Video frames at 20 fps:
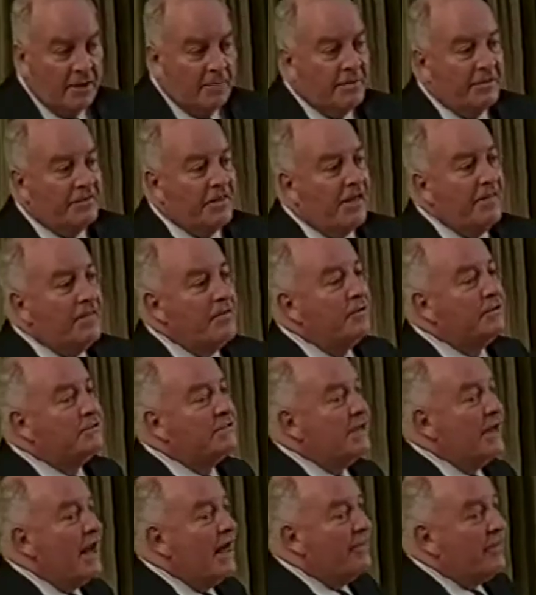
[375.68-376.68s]
But then there is
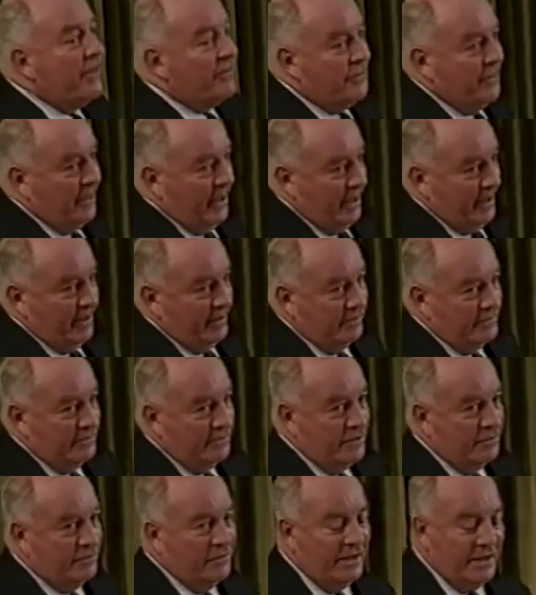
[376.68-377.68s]
another thing
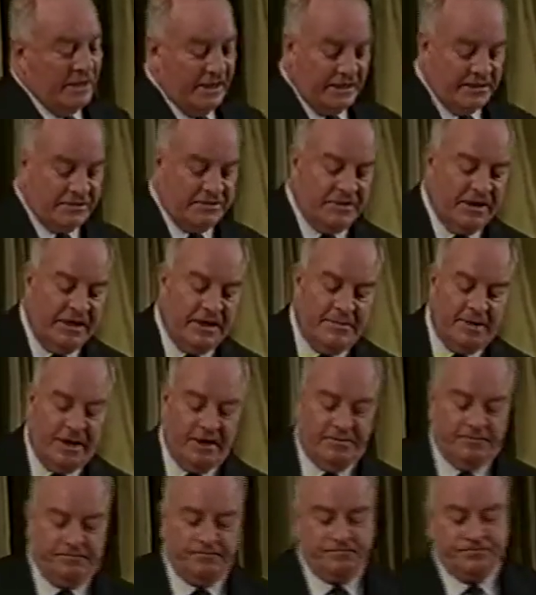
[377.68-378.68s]
that we need to think
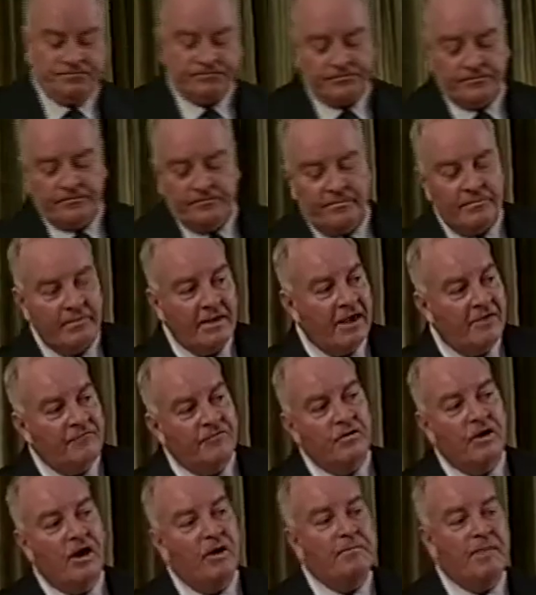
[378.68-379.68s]
about.
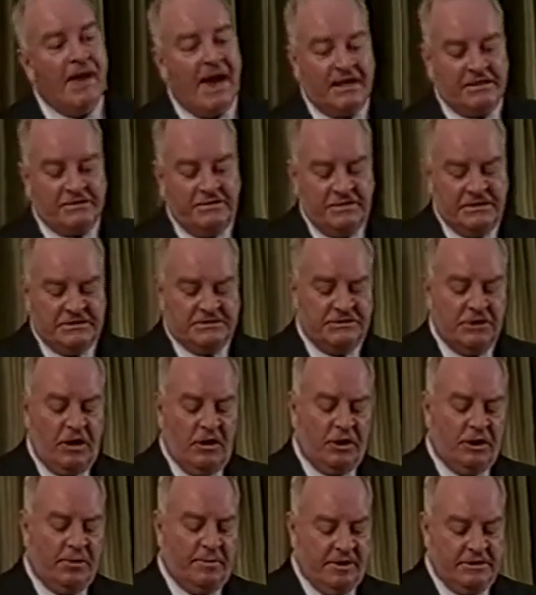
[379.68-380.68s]
If you go back to this
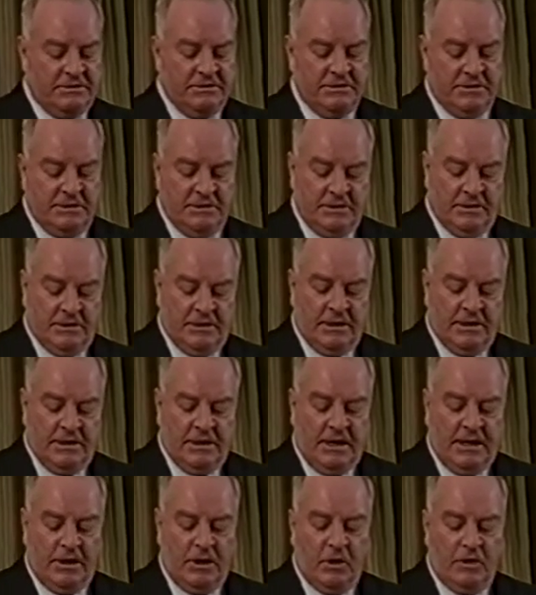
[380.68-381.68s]
document
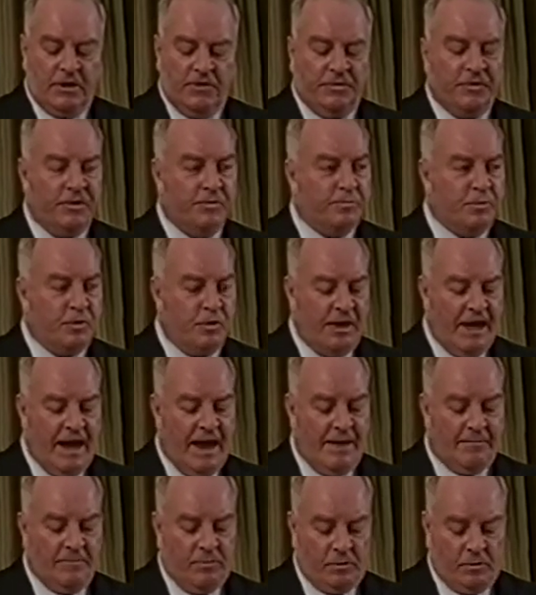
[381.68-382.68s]
and look at the
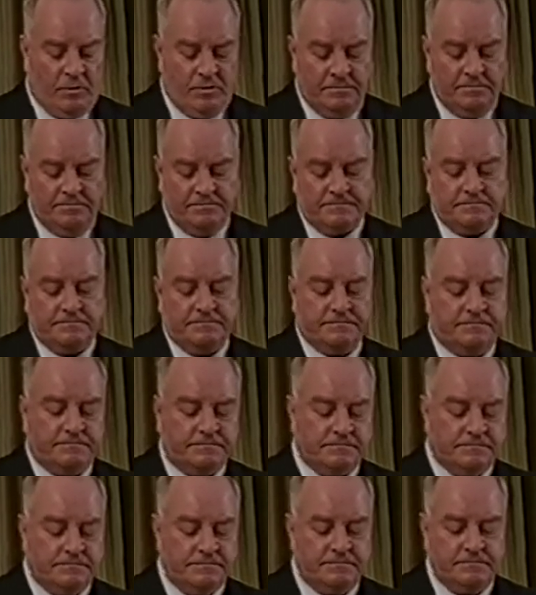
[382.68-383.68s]
preamble,
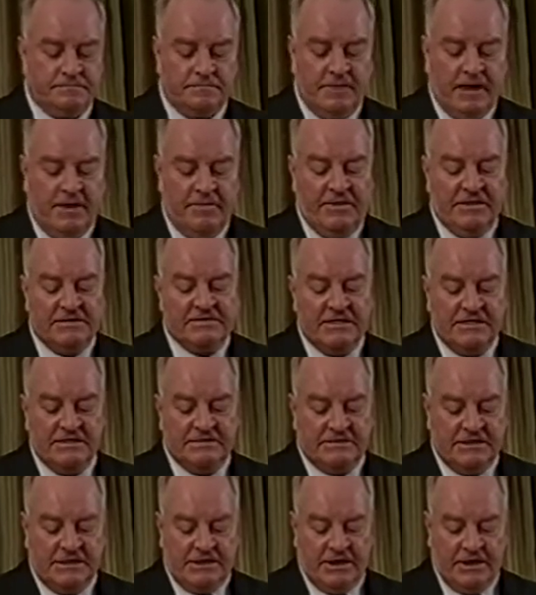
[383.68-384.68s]
and this
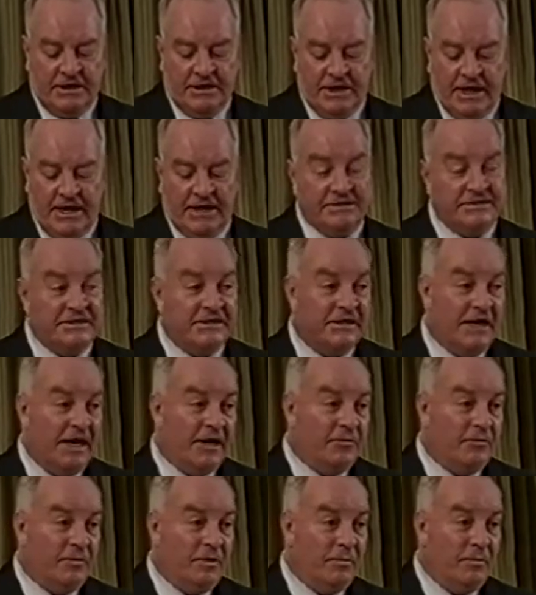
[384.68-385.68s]
is the year
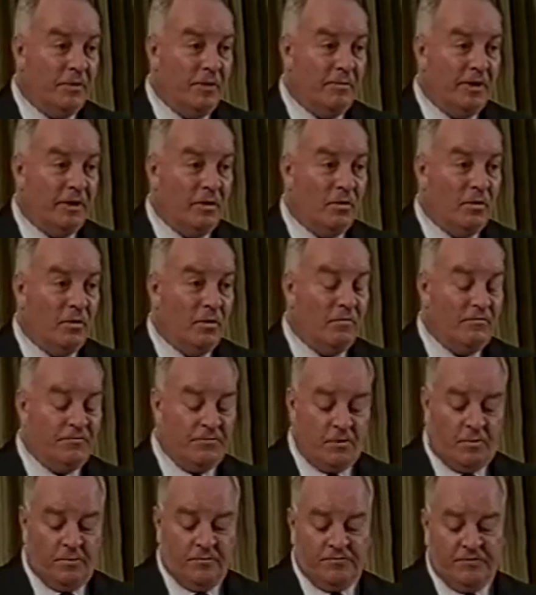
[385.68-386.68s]
1900 when we all
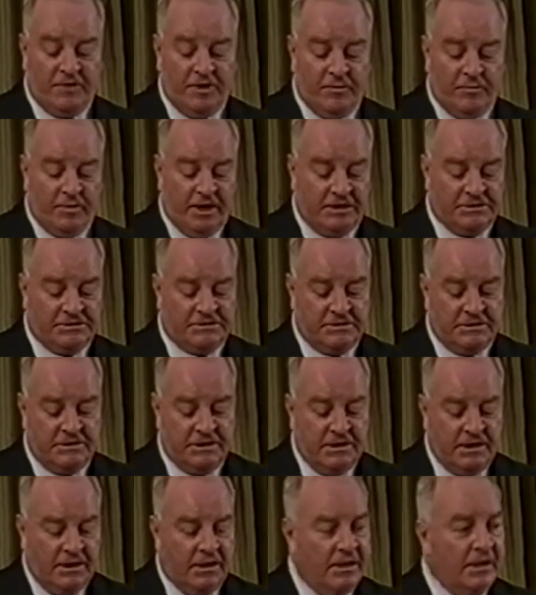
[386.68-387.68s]
formed
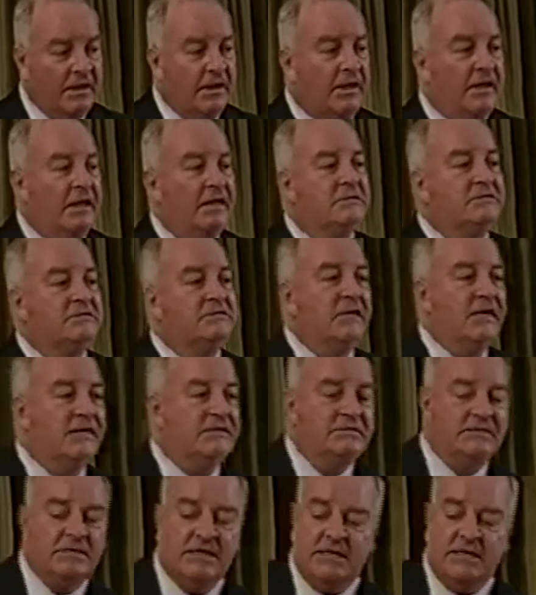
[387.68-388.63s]
Federation, it says